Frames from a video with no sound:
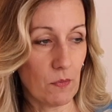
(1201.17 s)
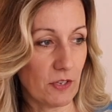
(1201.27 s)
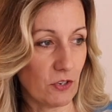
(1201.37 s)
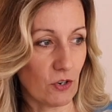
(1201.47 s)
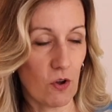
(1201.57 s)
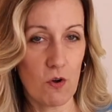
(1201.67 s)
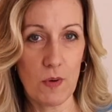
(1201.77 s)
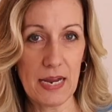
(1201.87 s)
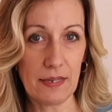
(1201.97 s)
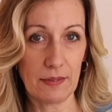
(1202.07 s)
What's your goal
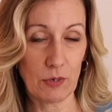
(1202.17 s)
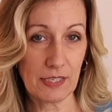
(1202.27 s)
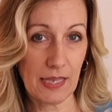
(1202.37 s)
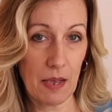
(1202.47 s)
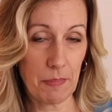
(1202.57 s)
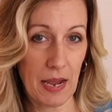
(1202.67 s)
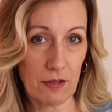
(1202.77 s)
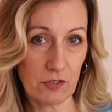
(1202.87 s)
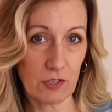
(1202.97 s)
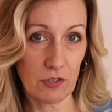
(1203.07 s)
weight? What's that
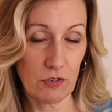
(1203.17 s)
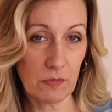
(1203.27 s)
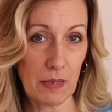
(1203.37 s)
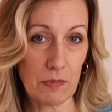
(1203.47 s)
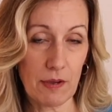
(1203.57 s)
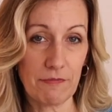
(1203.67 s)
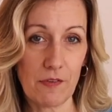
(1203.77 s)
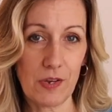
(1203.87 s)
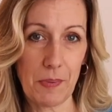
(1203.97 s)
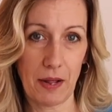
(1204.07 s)
pounds to lose? Maybe you have
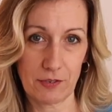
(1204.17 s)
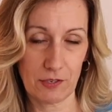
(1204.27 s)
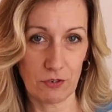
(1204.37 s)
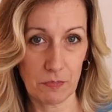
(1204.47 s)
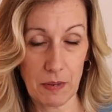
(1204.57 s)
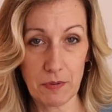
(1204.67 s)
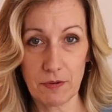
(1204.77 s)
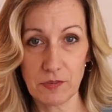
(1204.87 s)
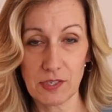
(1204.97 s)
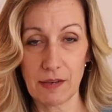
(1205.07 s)
50 pounds to lose. Maybe you
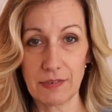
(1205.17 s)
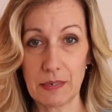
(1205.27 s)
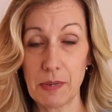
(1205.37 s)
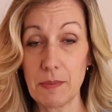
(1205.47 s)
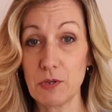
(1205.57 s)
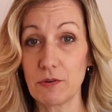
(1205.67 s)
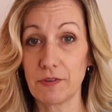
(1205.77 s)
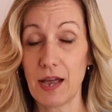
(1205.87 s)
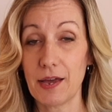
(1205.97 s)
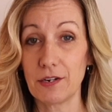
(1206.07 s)
have 70. Maybe you have
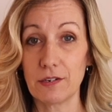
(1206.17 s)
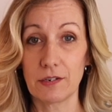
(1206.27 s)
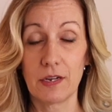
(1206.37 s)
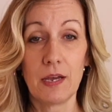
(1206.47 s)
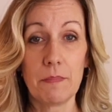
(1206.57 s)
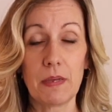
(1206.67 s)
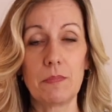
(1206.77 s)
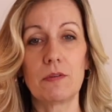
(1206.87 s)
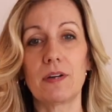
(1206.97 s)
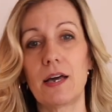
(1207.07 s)
100.
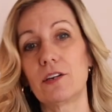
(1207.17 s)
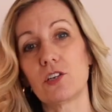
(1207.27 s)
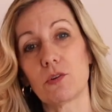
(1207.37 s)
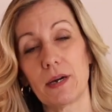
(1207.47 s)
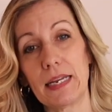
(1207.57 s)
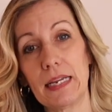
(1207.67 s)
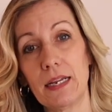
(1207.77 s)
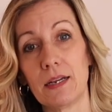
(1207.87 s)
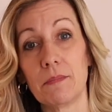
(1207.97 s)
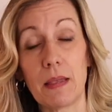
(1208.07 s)
Maybe you have 120.
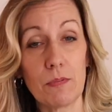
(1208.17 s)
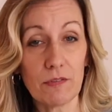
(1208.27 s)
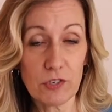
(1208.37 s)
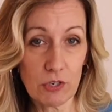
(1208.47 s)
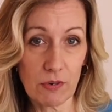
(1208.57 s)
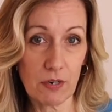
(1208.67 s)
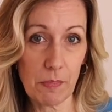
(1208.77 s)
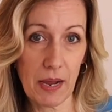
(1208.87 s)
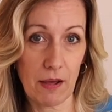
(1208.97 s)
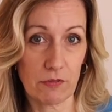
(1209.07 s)
Maybe you have 200
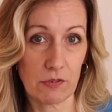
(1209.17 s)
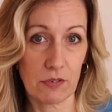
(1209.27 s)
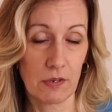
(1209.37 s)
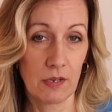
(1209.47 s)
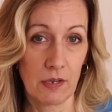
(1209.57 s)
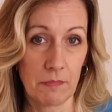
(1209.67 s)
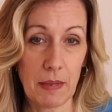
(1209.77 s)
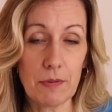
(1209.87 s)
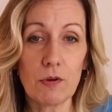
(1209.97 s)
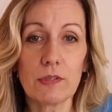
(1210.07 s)
pounds.
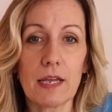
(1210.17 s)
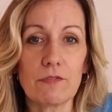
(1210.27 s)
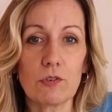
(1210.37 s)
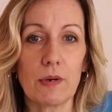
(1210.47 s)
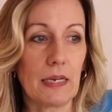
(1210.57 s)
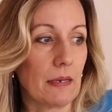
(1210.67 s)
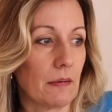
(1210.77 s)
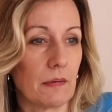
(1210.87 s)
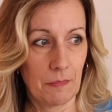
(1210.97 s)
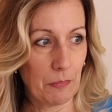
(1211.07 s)
Maybe you only have 20.
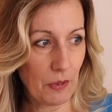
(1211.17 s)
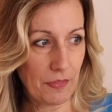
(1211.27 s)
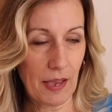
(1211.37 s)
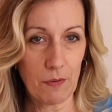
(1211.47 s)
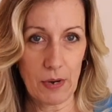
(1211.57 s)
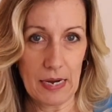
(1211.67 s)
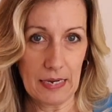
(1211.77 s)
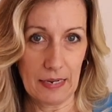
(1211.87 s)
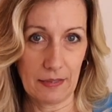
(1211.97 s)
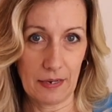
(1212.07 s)
Put that weight
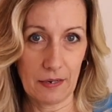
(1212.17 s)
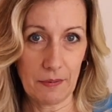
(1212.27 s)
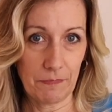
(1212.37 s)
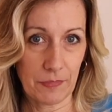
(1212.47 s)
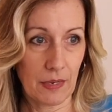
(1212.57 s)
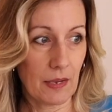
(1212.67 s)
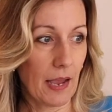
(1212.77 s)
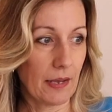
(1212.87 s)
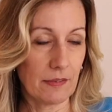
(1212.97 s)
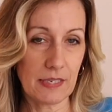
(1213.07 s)
in there
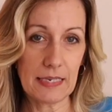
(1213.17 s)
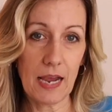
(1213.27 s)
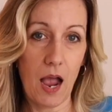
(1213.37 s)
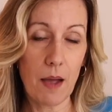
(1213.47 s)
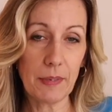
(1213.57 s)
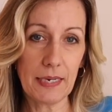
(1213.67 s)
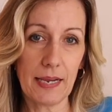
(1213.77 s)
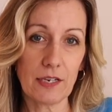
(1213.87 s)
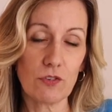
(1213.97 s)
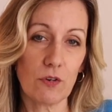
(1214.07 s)
and see how many
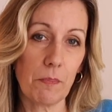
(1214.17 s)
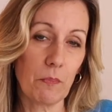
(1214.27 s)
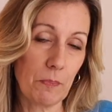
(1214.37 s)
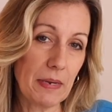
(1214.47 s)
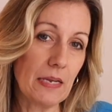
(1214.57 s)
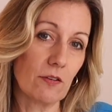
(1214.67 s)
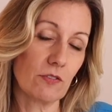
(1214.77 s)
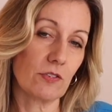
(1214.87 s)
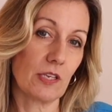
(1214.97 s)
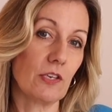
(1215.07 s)
extra
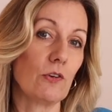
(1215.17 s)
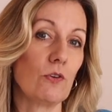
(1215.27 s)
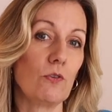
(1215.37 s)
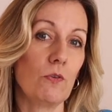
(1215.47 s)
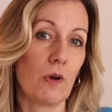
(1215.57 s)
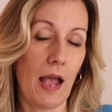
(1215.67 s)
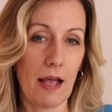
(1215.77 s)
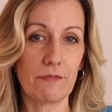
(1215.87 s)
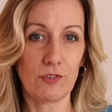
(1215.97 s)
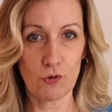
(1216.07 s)
meals that you
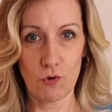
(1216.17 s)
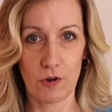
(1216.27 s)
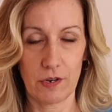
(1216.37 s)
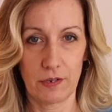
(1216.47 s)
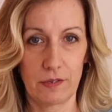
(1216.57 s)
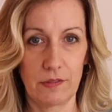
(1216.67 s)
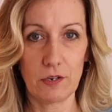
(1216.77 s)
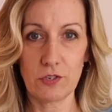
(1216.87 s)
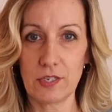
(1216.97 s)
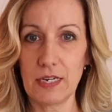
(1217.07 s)
have stored. They're
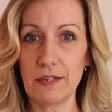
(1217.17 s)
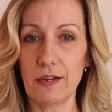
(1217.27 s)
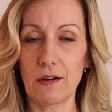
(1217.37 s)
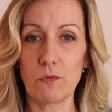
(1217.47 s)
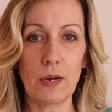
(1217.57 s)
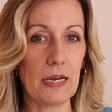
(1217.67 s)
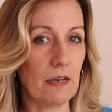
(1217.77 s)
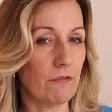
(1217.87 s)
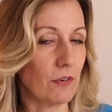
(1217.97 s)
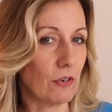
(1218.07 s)
sitting there waiting
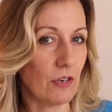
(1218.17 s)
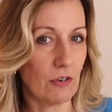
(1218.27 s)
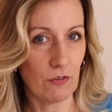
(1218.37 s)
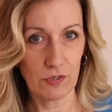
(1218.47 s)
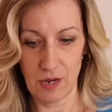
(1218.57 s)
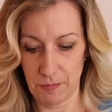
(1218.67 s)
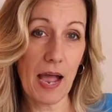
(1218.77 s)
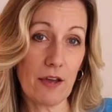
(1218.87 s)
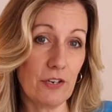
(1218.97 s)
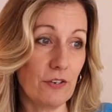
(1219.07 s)
for you to use up.
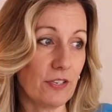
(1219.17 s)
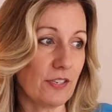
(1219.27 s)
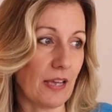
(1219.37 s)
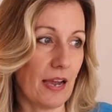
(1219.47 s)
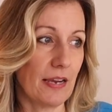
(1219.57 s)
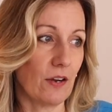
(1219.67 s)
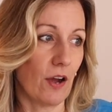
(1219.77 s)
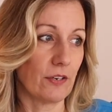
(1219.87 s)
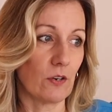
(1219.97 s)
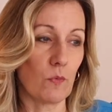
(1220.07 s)
How do you decide
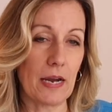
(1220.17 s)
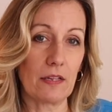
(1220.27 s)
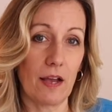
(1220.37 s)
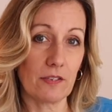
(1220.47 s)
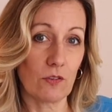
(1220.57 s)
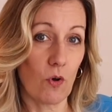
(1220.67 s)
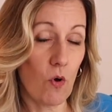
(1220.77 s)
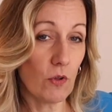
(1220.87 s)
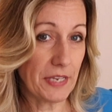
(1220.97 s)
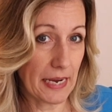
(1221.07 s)
on your weight loss
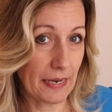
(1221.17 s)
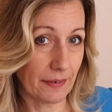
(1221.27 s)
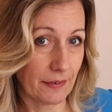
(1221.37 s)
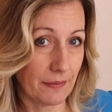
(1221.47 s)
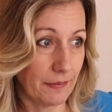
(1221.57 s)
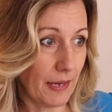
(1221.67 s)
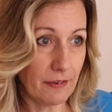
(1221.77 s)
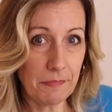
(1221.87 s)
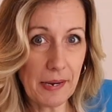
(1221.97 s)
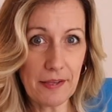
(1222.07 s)
goal date? None
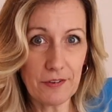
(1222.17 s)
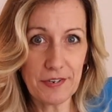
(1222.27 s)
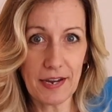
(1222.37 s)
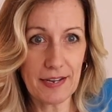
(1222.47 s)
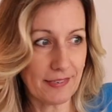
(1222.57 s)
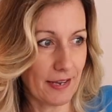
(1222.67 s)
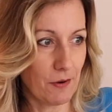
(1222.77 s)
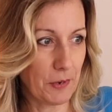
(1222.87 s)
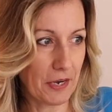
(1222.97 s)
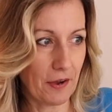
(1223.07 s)
of my other diets I
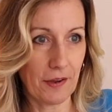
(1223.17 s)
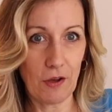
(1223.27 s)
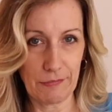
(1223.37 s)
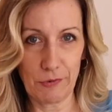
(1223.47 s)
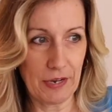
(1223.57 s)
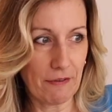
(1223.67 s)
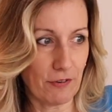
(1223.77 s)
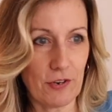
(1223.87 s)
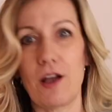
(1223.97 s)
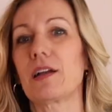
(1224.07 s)
went on would ever
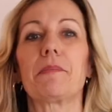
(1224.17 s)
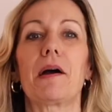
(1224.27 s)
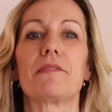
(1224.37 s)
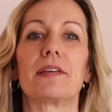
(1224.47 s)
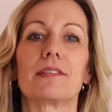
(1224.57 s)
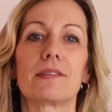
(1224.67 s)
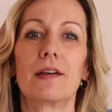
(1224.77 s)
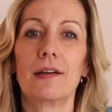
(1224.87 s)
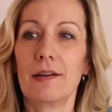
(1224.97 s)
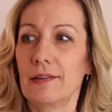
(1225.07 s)
talk about this.
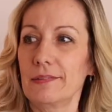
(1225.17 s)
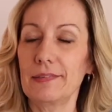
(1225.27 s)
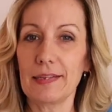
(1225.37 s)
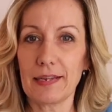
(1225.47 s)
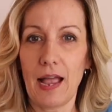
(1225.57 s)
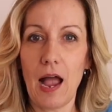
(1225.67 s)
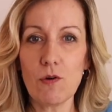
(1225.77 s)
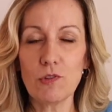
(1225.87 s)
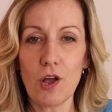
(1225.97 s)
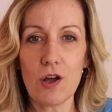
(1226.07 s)
Like, how
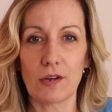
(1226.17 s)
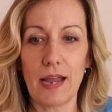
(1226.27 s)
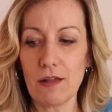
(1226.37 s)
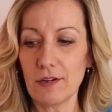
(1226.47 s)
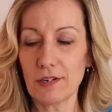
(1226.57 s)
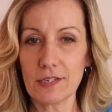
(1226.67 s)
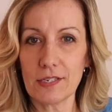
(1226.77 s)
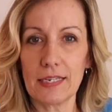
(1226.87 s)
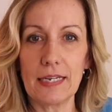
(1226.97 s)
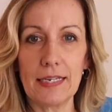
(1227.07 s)
long? How long is
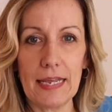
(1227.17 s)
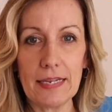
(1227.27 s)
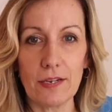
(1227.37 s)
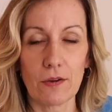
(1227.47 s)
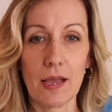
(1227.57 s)
it going to take you?